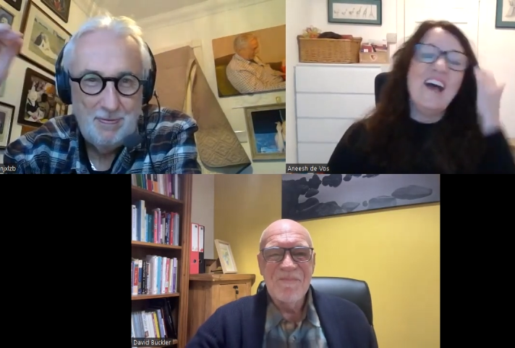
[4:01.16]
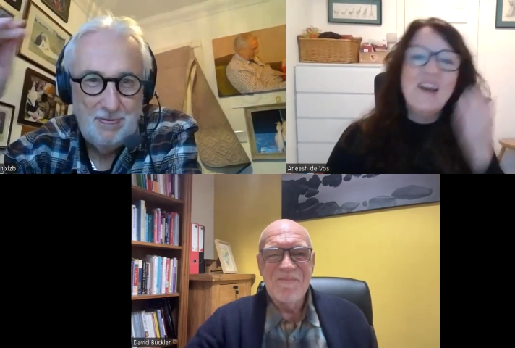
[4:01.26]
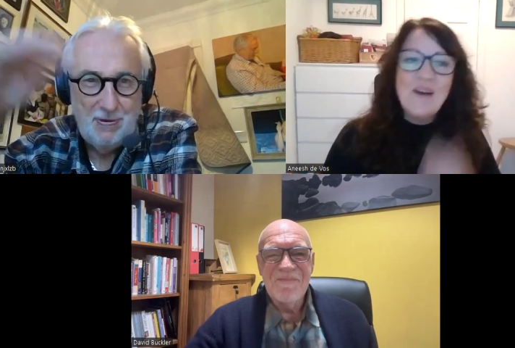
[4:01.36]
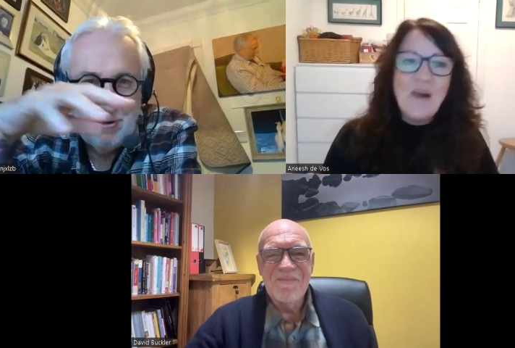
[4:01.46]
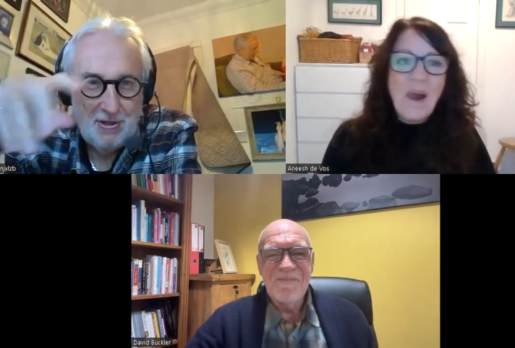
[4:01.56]

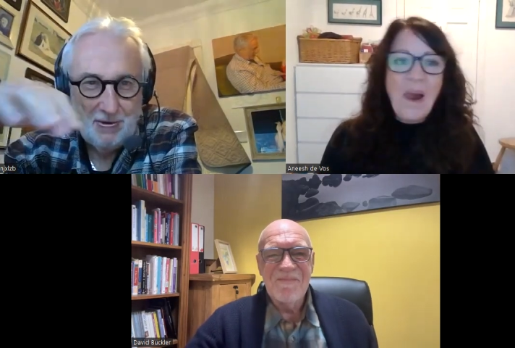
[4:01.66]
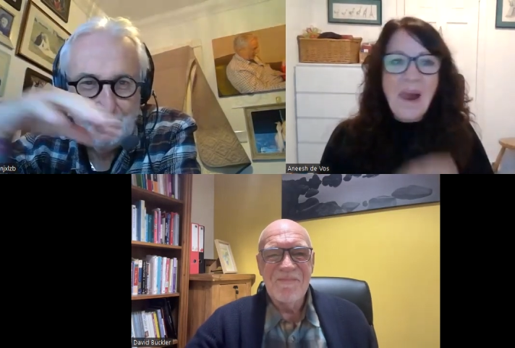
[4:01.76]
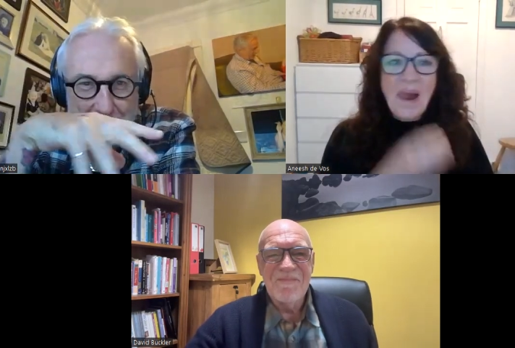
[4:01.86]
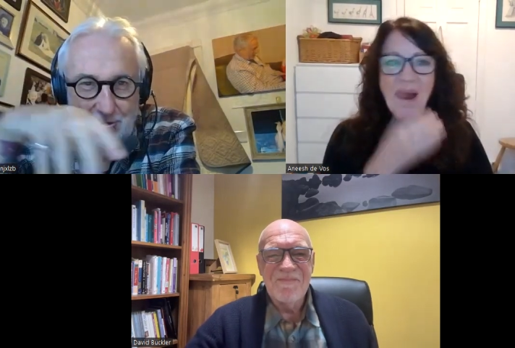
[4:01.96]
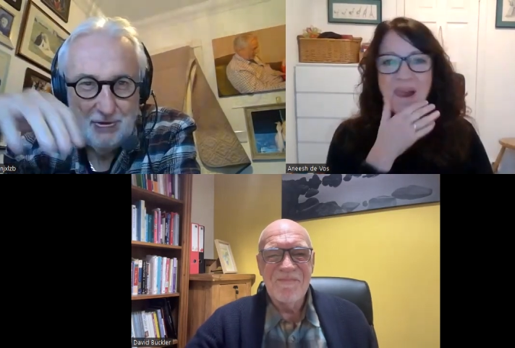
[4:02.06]
Speaker 1: few other
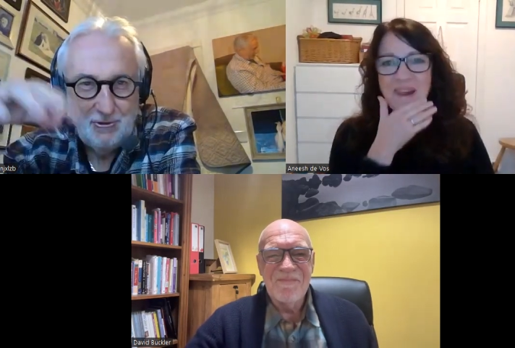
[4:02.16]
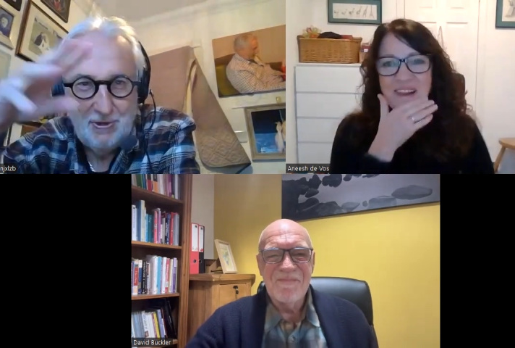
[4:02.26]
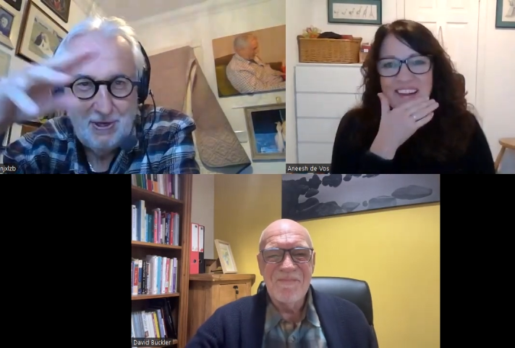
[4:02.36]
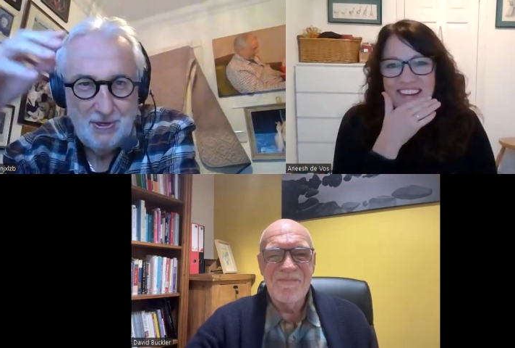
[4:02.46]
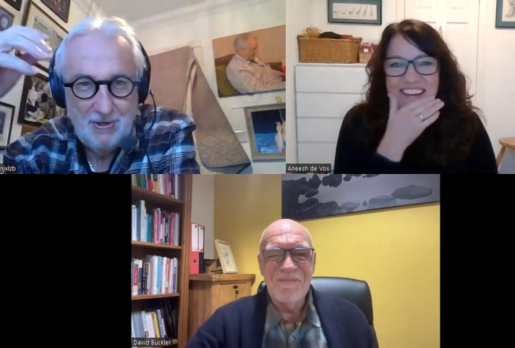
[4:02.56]
things thrown
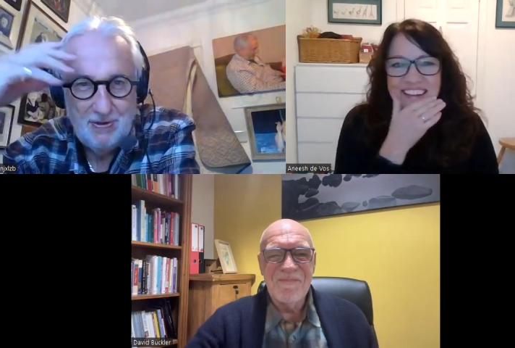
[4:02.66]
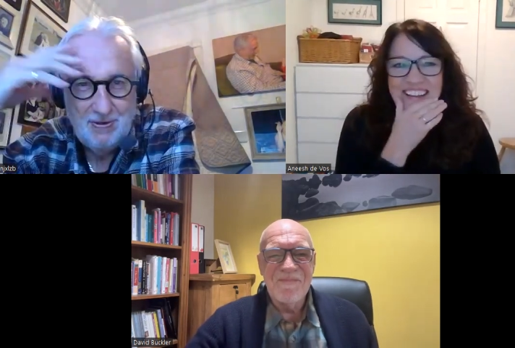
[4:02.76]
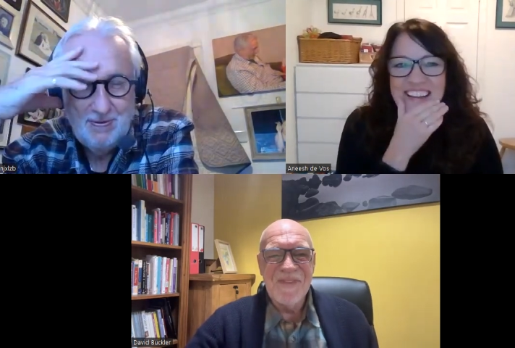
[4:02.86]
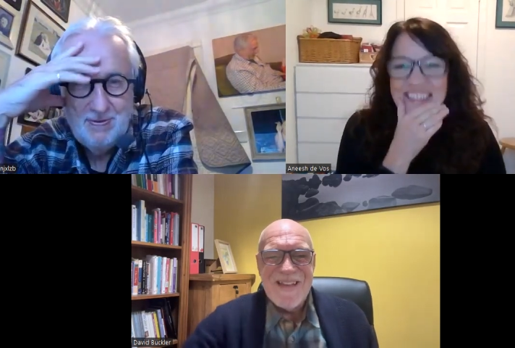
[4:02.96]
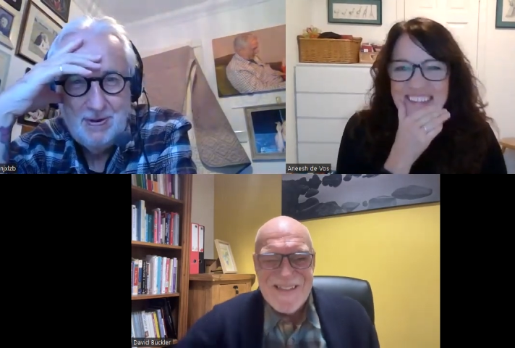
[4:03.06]
in, you know,
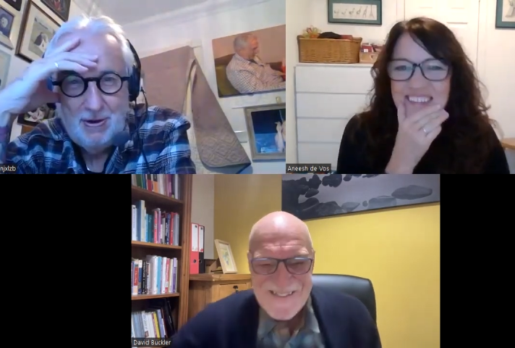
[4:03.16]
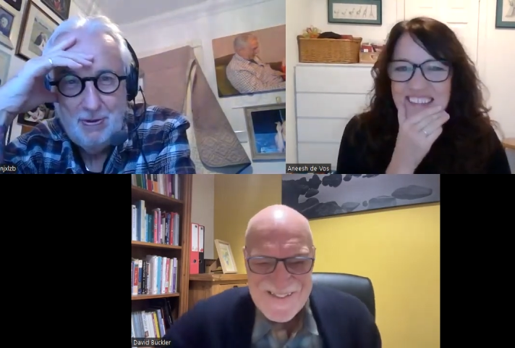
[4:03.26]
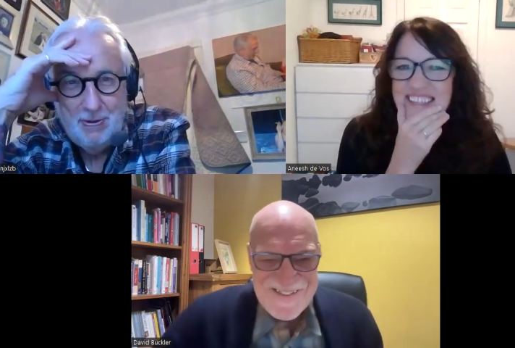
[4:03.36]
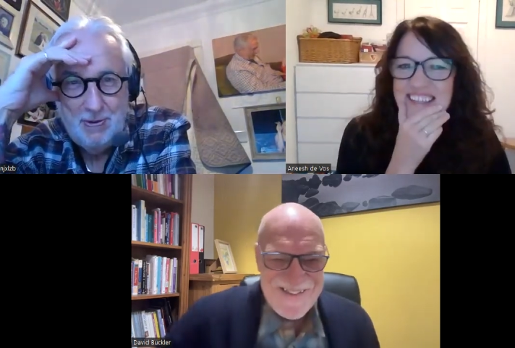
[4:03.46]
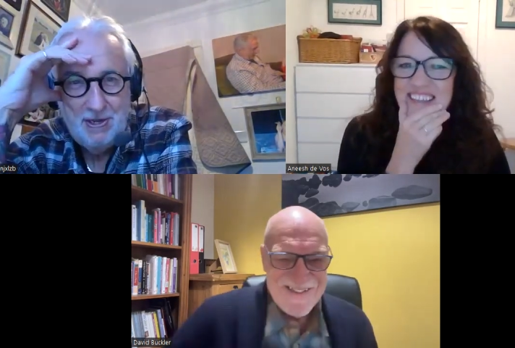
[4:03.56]

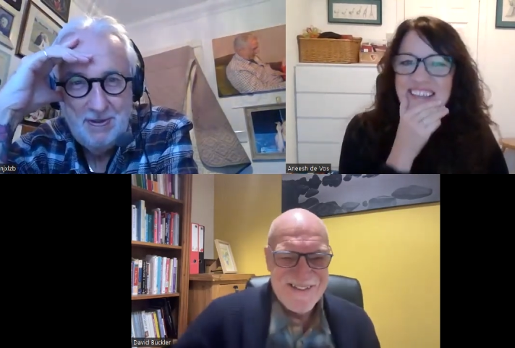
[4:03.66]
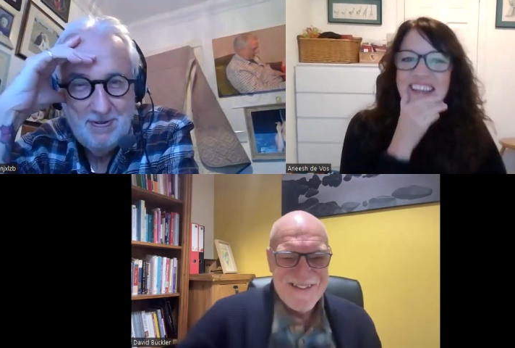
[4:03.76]
along the way.